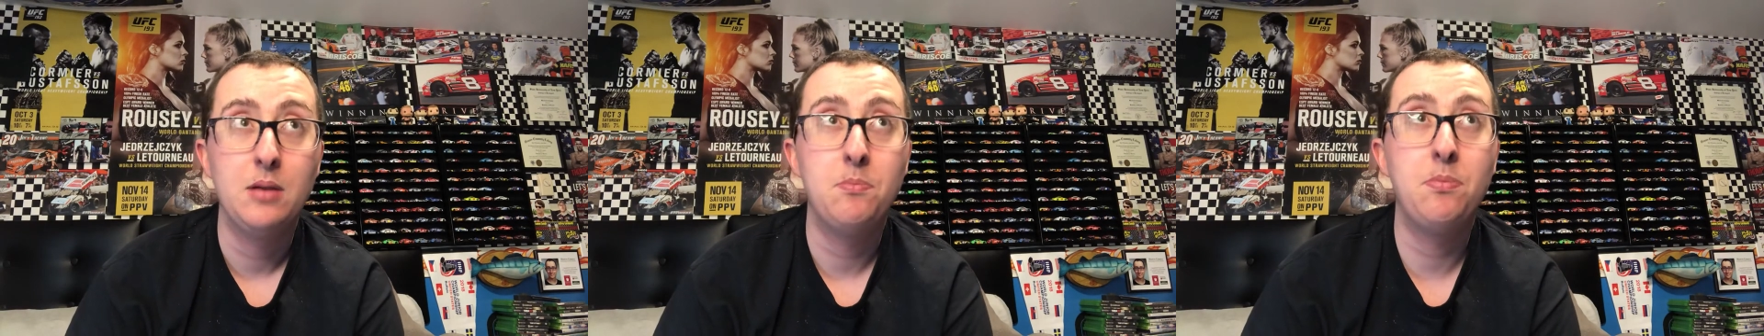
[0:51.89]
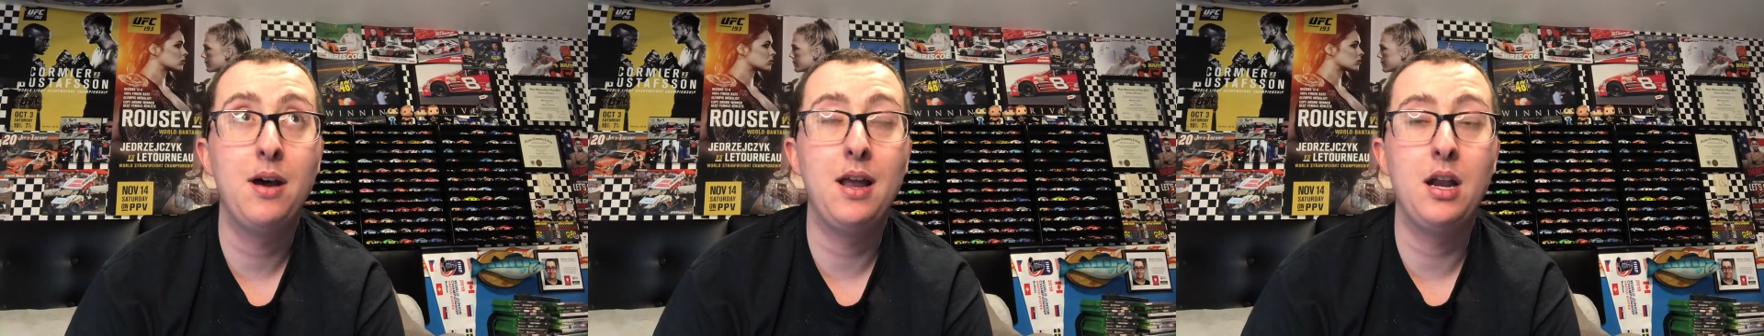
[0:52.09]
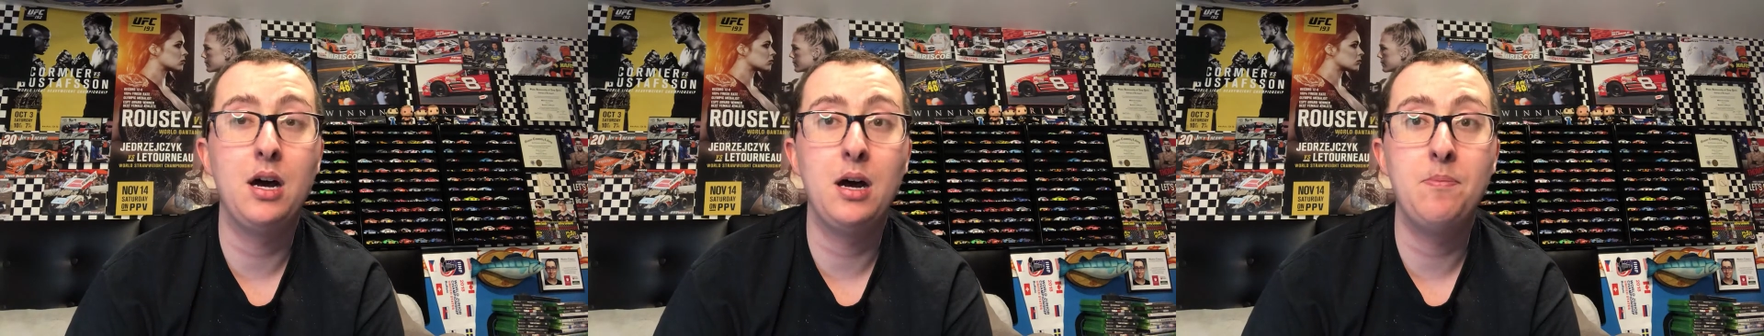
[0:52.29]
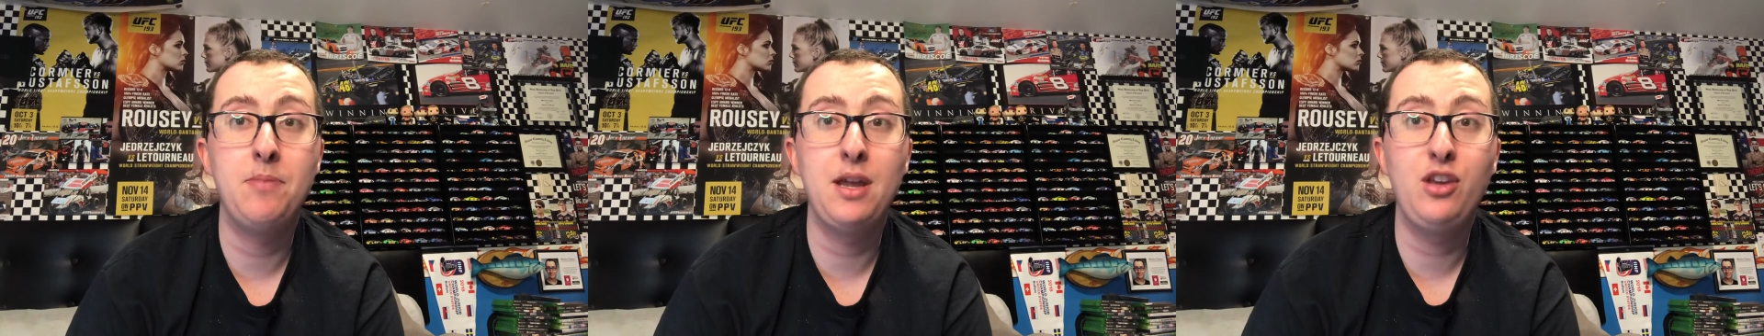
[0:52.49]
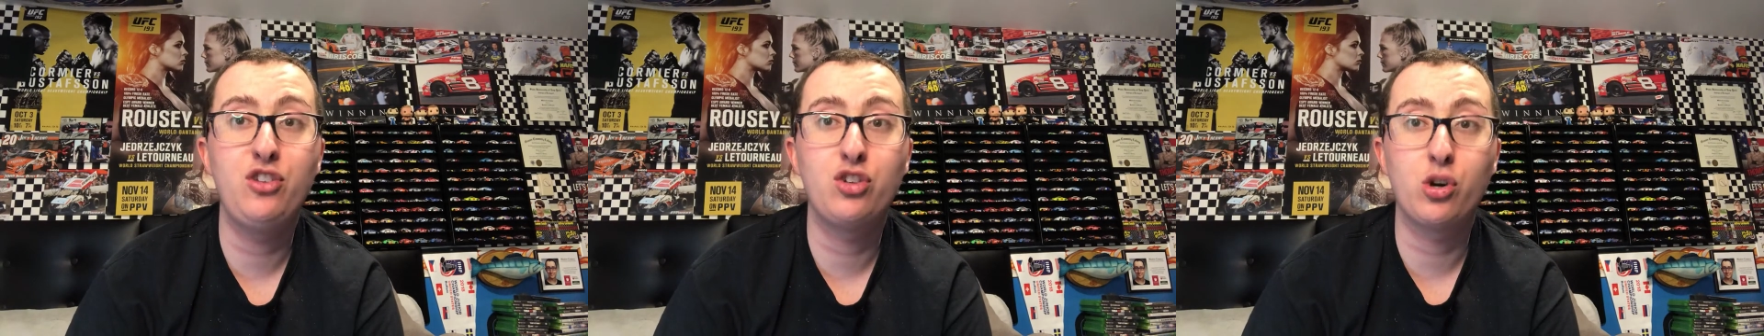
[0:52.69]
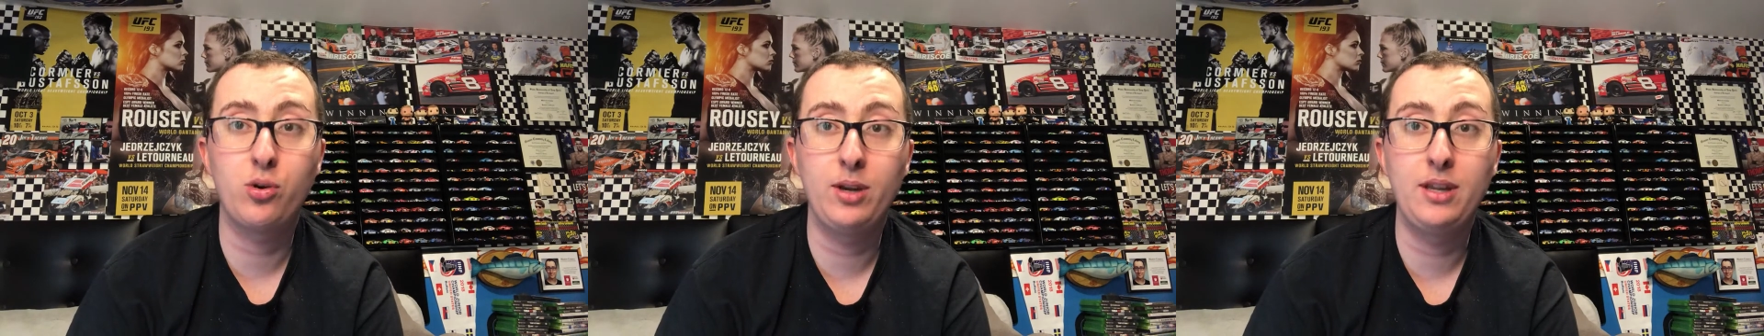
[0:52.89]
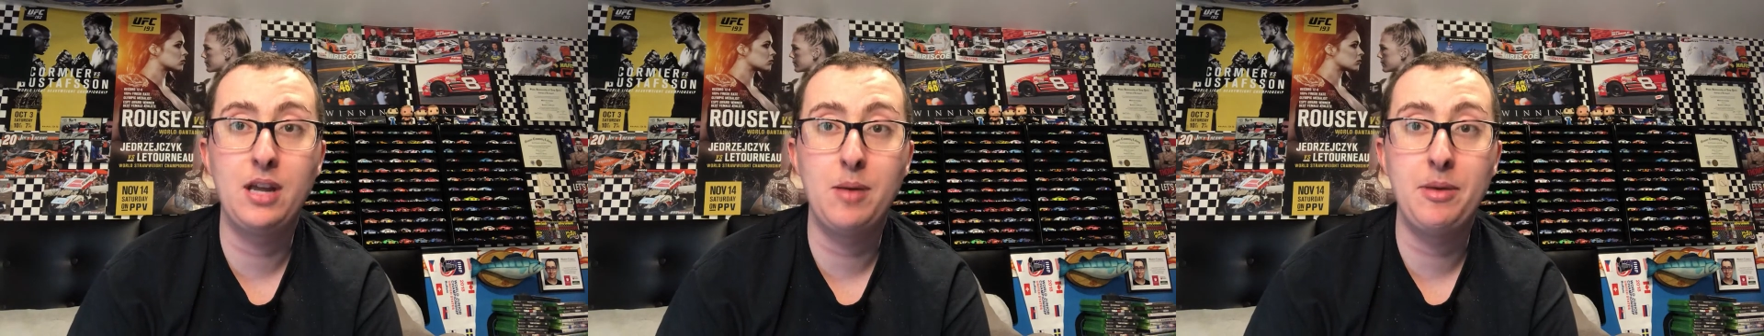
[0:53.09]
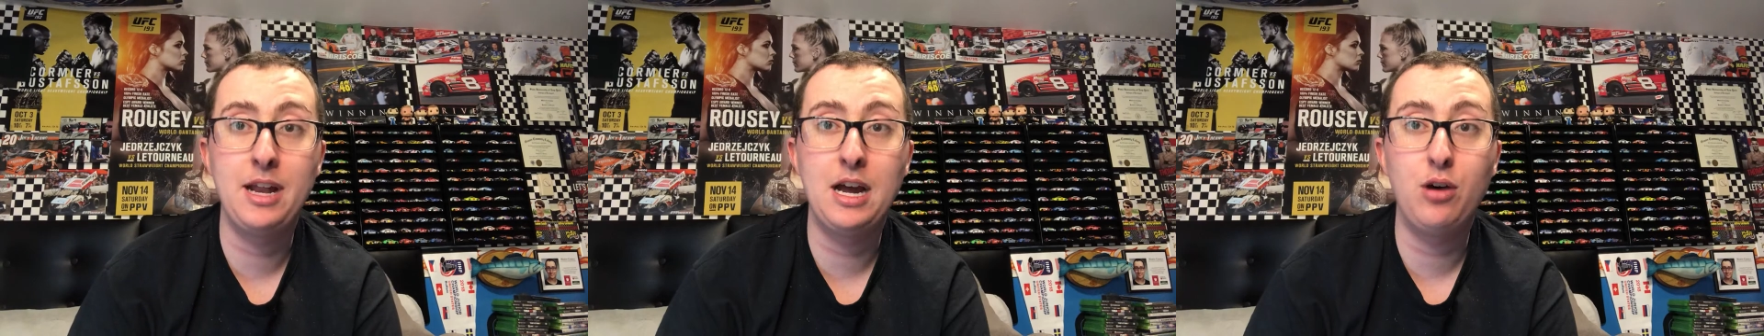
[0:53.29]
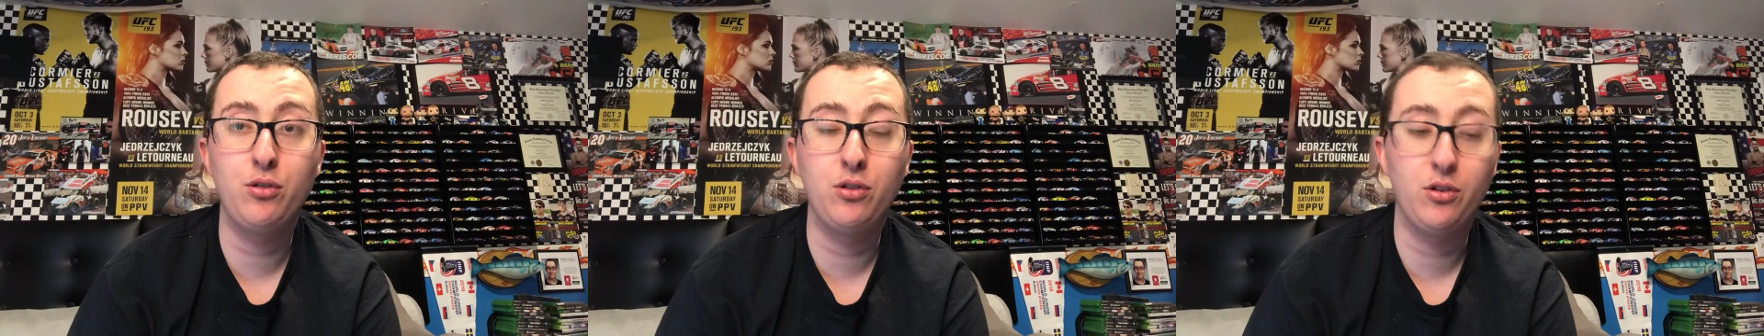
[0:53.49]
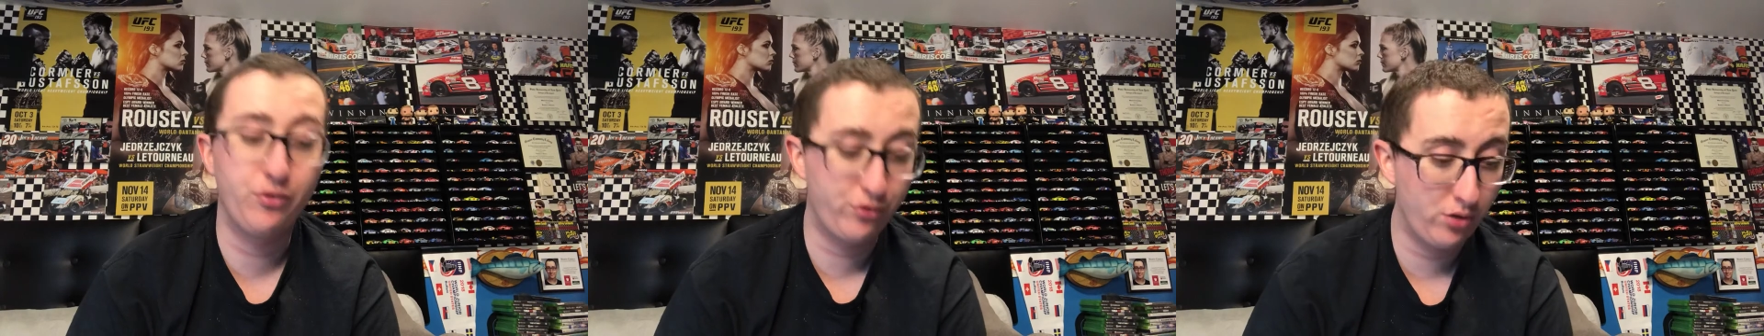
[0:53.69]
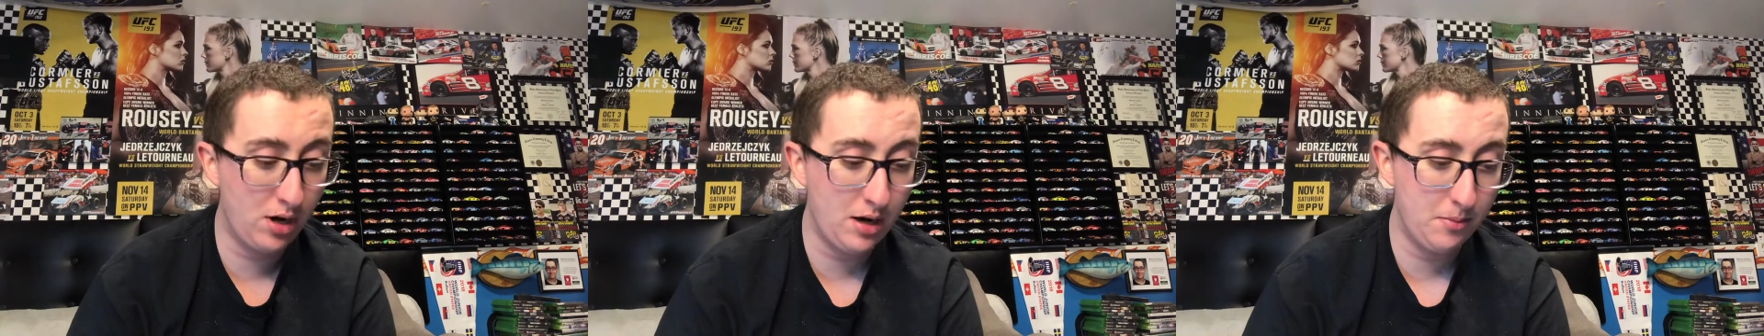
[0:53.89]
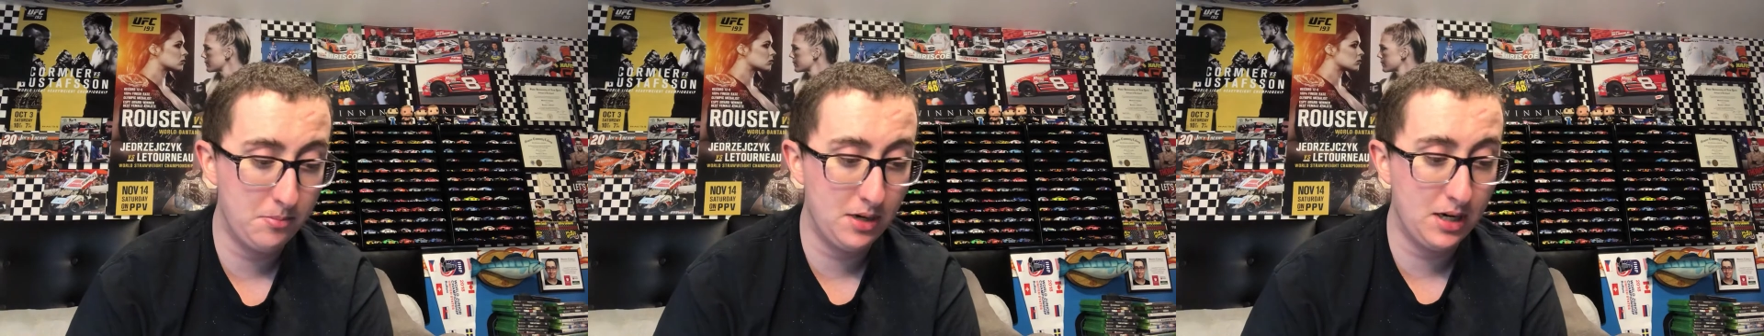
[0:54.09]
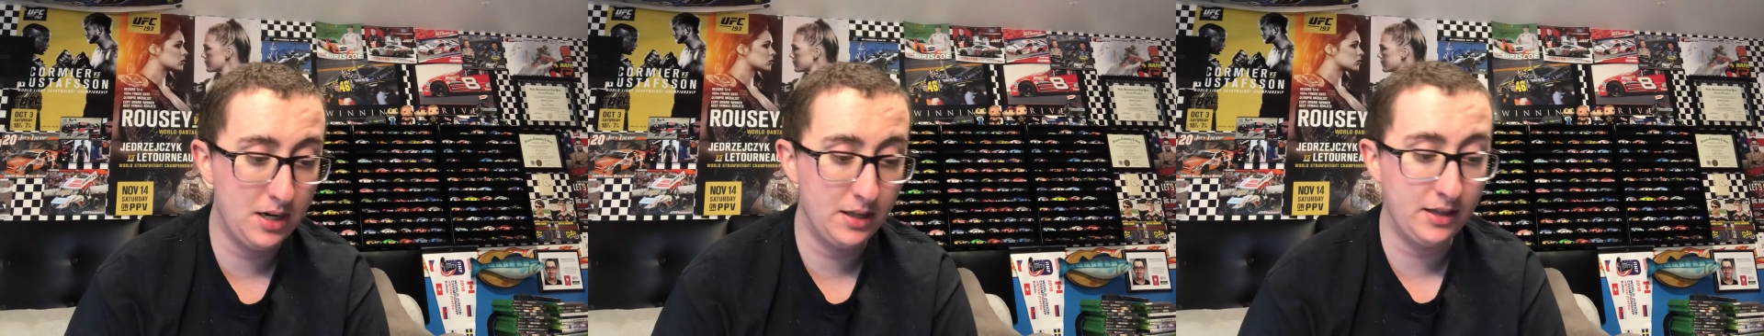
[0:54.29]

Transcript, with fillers: But uh, big story coming out from uh,